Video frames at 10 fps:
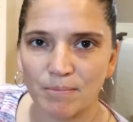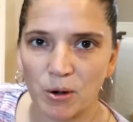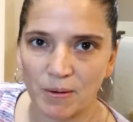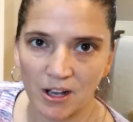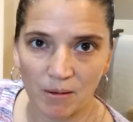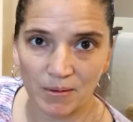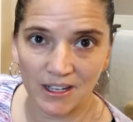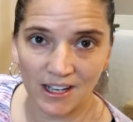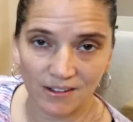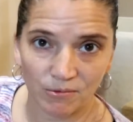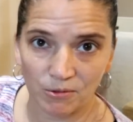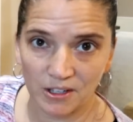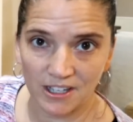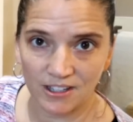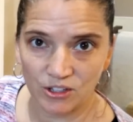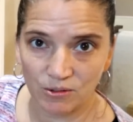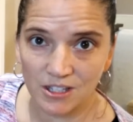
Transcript: propane company and redo